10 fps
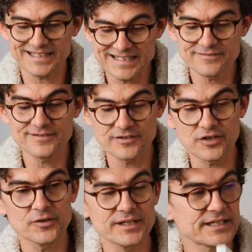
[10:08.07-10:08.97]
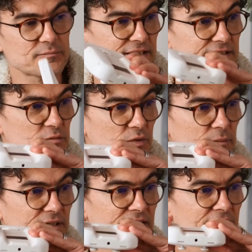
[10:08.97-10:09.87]
even though it is
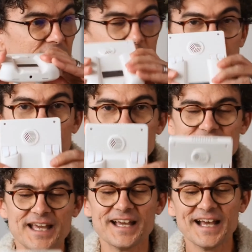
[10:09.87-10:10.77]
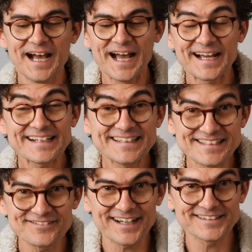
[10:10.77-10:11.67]
probably one of the uglier
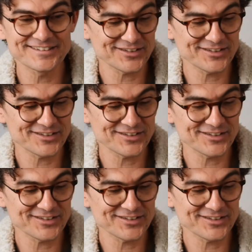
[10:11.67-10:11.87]
devices